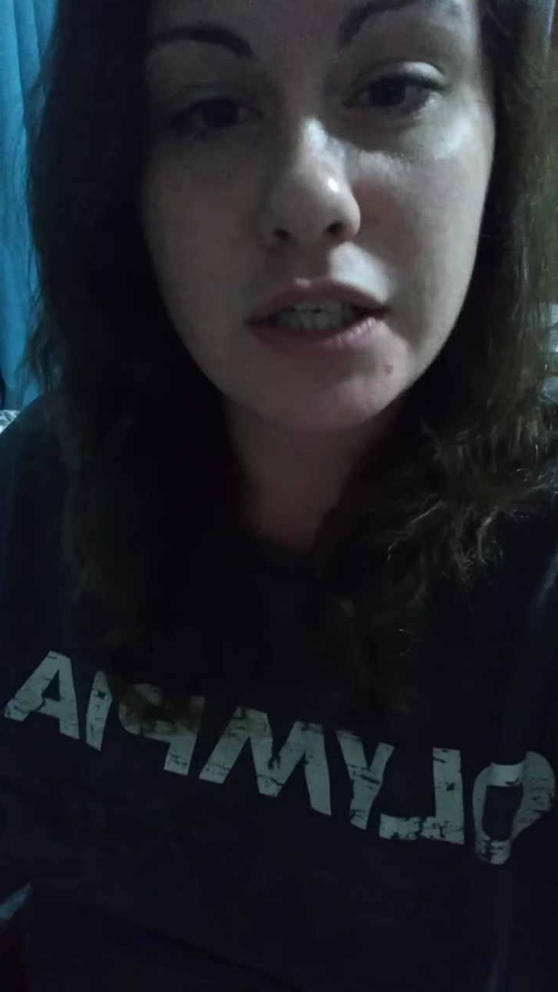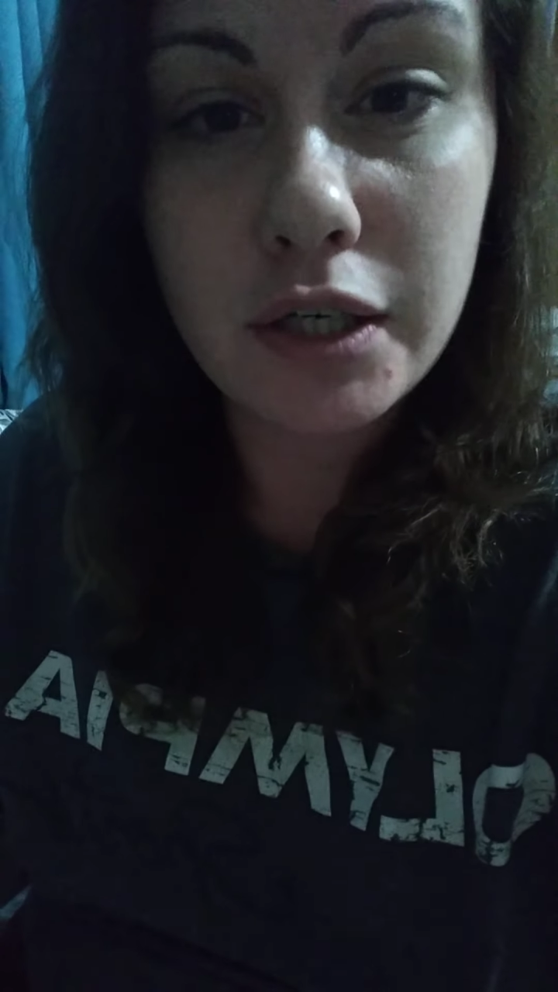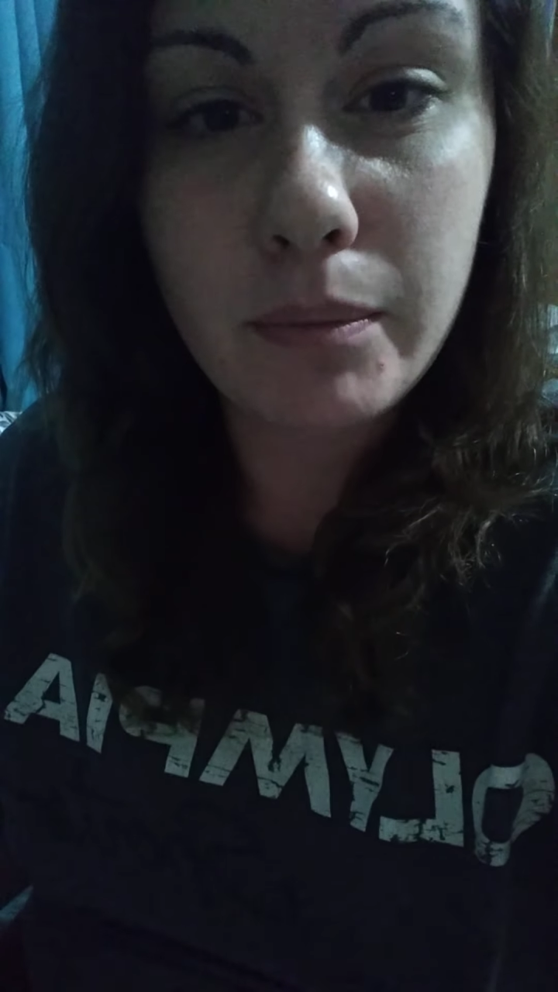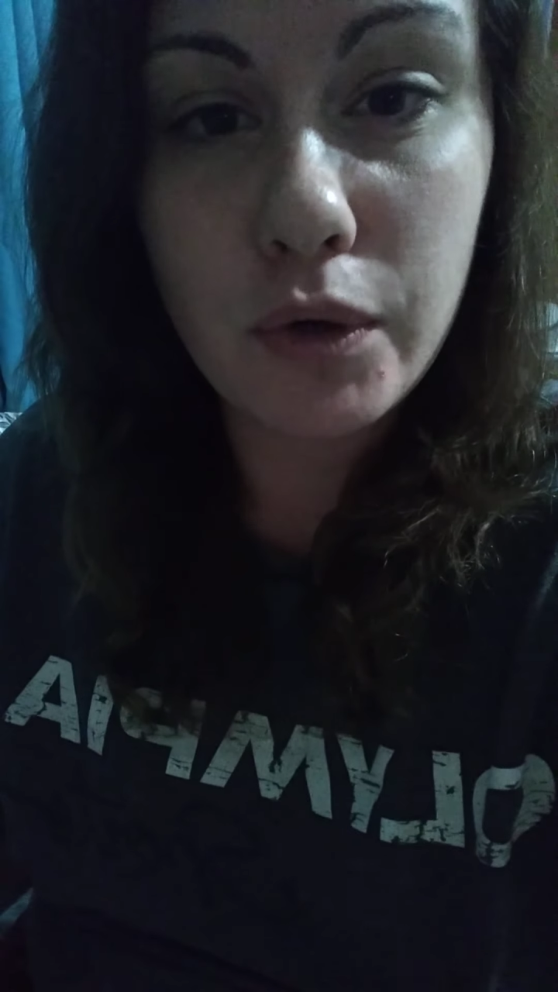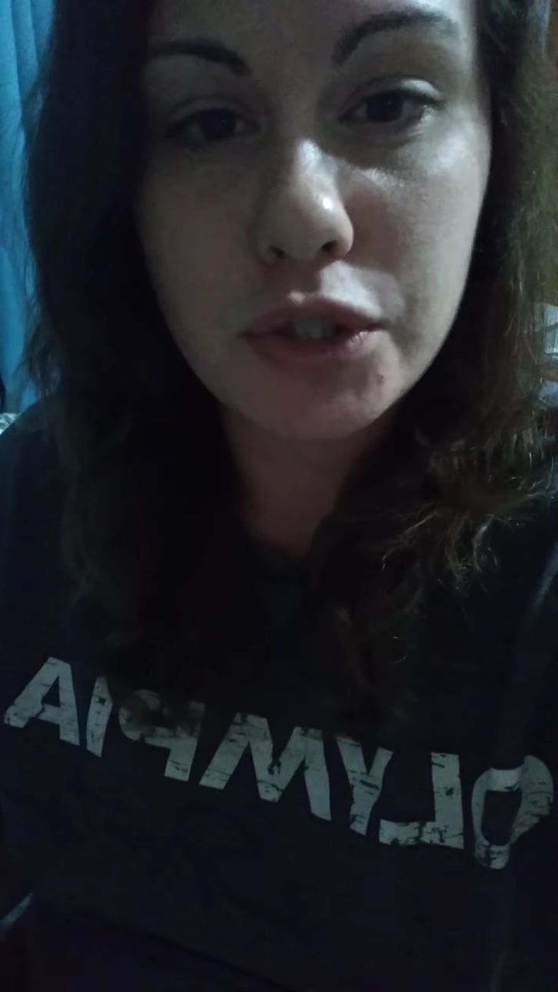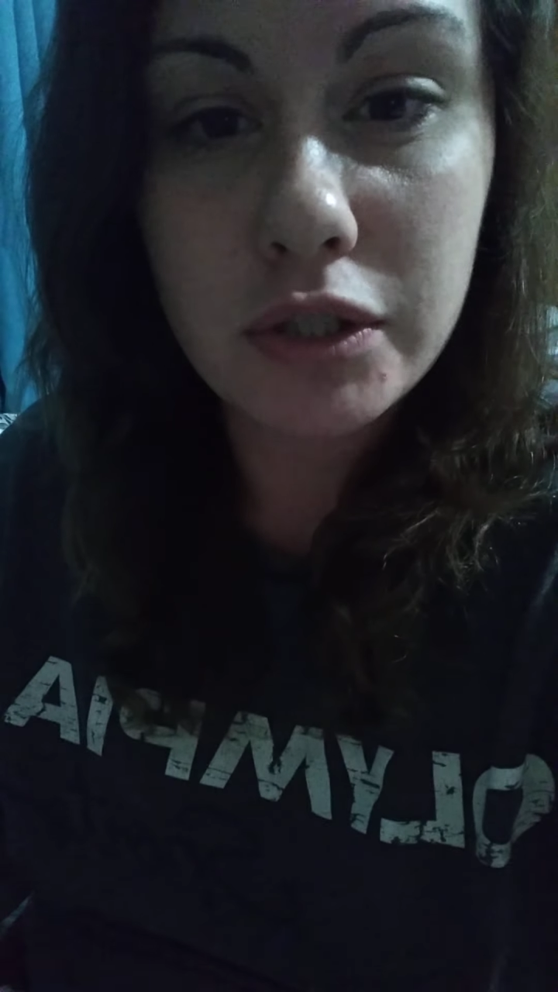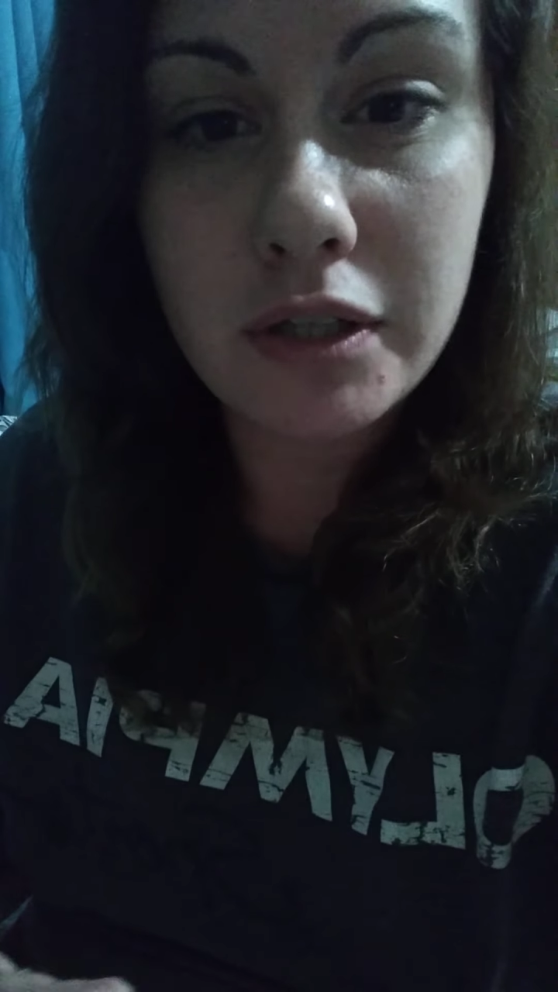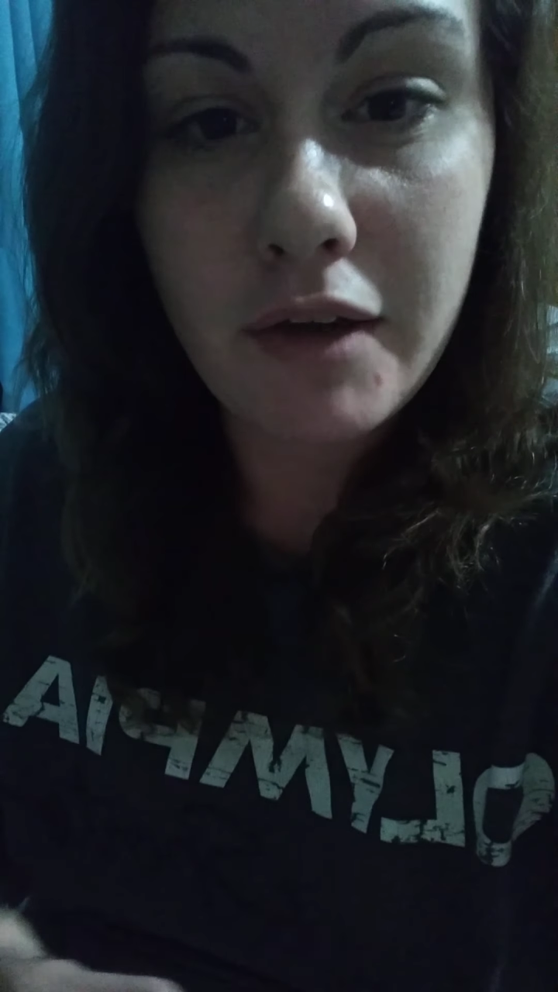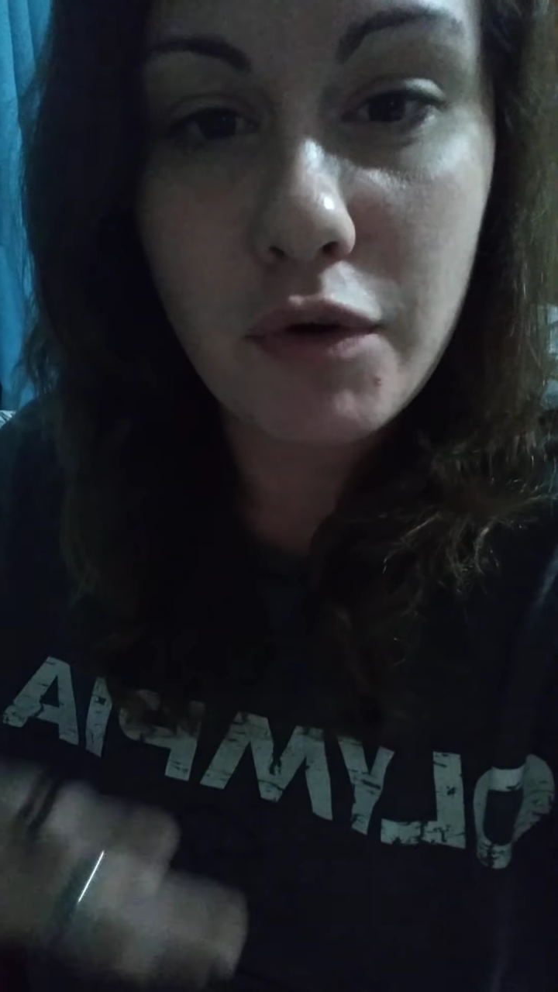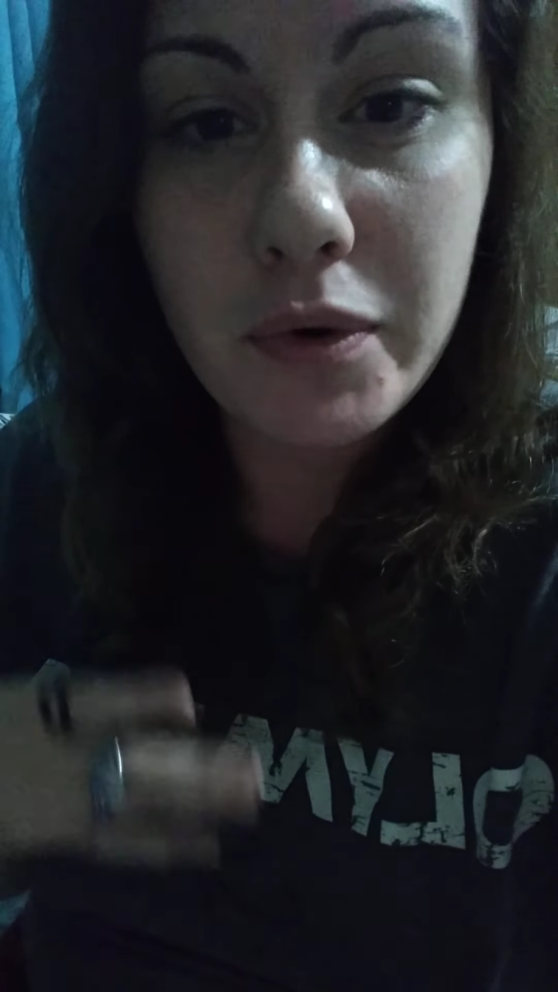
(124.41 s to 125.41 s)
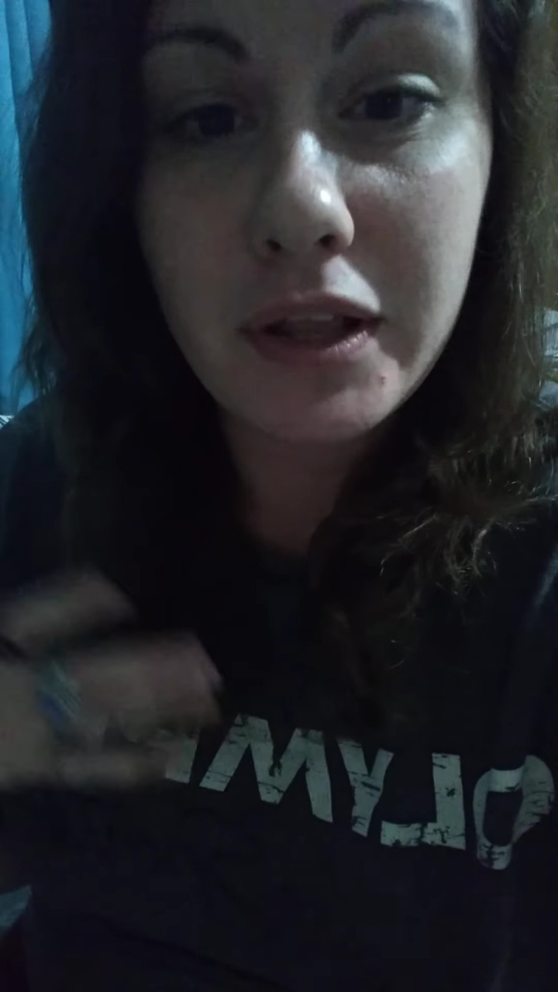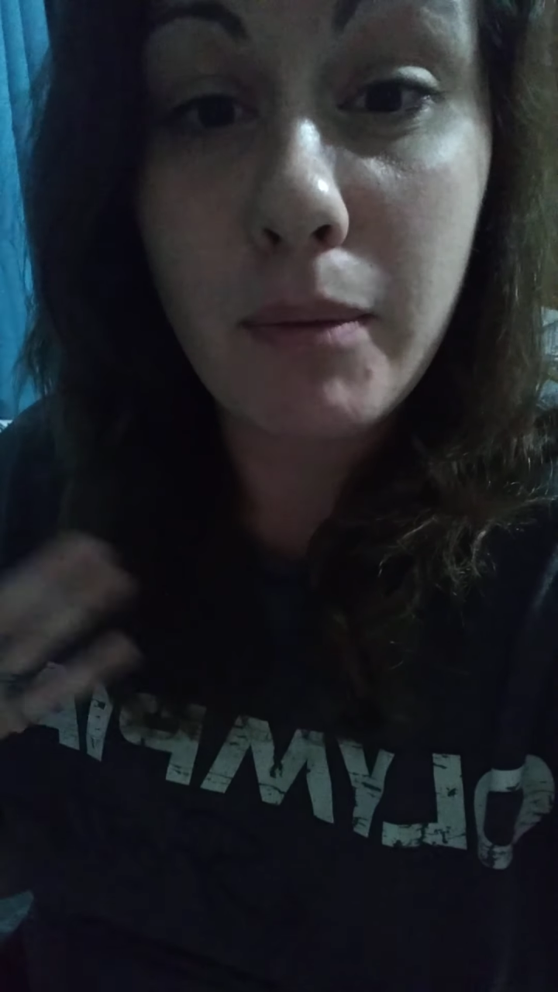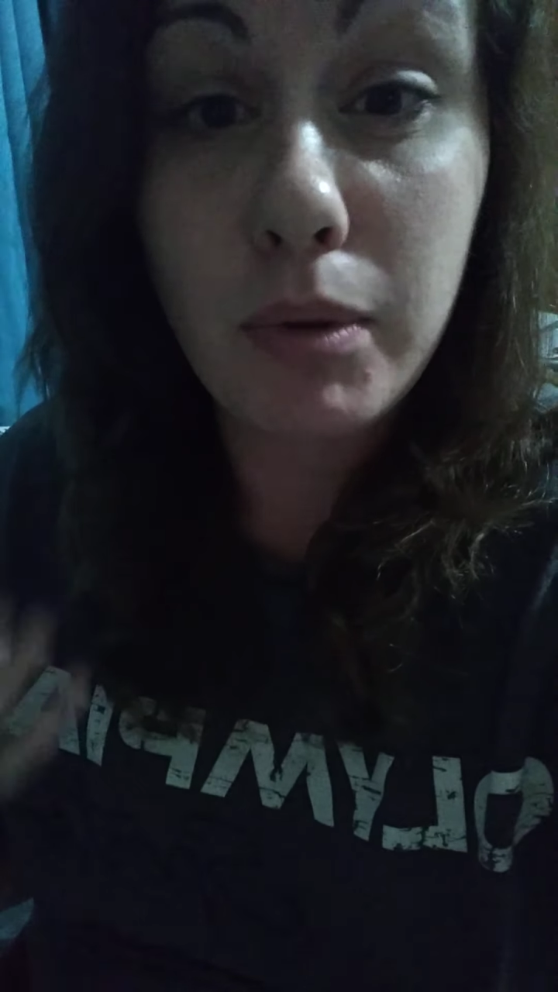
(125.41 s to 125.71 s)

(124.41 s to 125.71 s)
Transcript: on an emotional level without